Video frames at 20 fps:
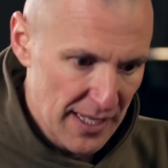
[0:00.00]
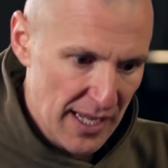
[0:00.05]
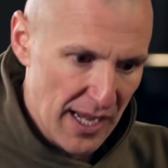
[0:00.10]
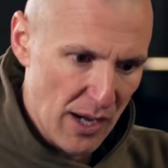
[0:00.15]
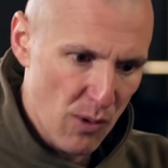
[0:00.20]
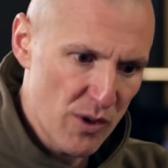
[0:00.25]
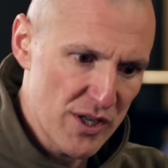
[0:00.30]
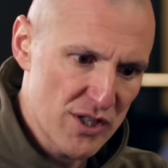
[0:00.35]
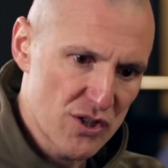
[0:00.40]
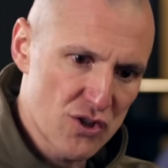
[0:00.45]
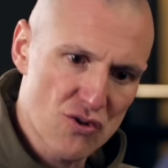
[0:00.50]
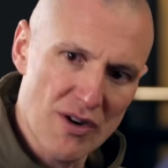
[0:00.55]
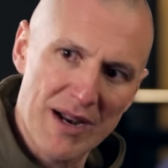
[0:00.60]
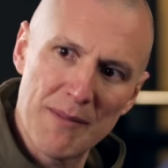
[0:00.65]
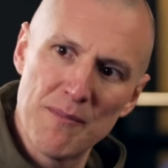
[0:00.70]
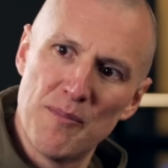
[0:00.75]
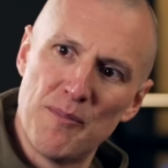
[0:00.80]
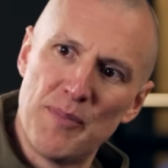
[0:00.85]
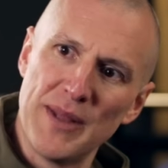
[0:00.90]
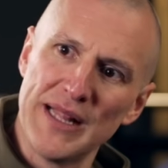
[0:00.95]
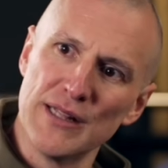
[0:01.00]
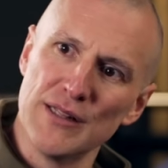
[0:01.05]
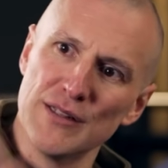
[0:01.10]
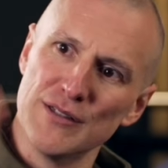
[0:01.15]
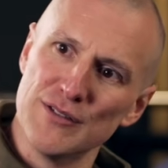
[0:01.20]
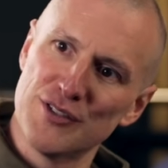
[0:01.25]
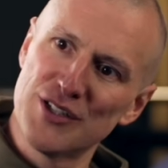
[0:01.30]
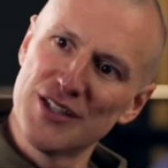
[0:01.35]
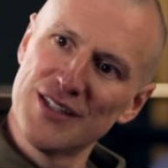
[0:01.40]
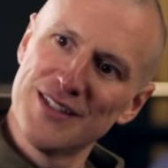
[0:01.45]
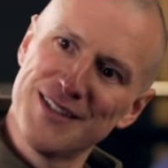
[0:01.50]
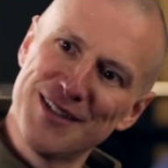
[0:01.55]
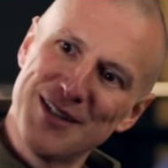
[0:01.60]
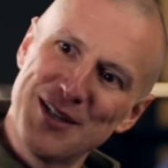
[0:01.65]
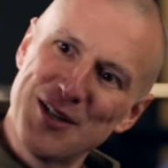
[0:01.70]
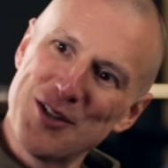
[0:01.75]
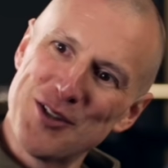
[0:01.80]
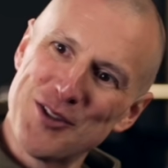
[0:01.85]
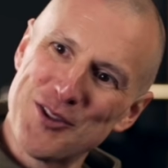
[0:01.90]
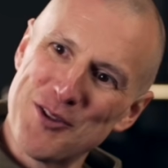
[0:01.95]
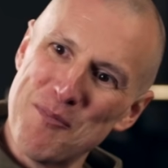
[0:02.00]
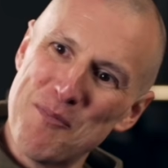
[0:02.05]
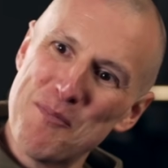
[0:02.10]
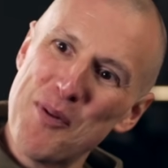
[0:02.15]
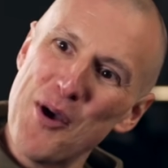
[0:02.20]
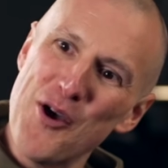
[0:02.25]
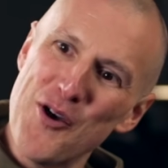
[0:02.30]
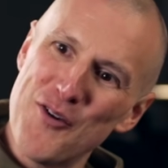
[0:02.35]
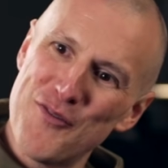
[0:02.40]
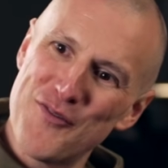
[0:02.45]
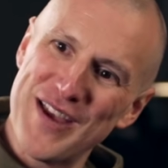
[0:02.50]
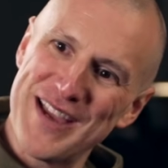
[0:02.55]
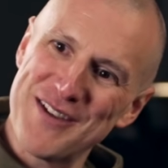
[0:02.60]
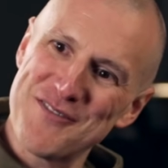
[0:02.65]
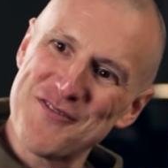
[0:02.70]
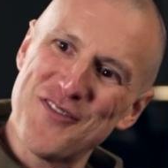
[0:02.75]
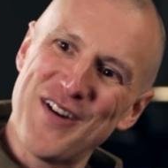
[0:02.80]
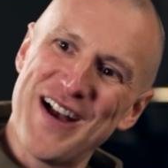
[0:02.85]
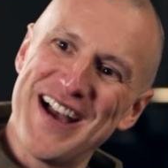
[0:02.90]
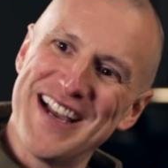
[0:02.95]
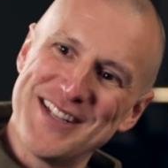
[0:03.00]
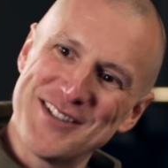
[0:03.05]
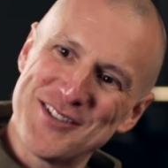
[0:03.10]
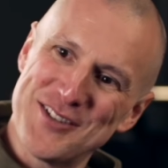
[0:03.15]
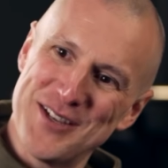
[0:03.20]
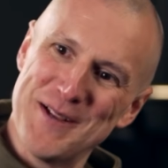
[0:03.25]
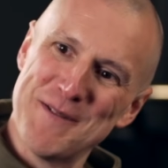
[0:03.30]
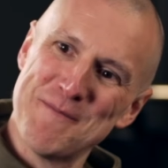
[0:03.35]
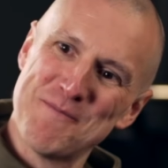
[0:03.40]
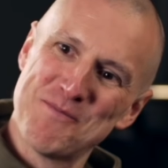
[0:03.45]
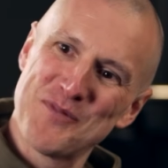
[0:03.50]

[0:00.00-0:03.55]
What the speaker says: I want you to try and build the perfect fighter,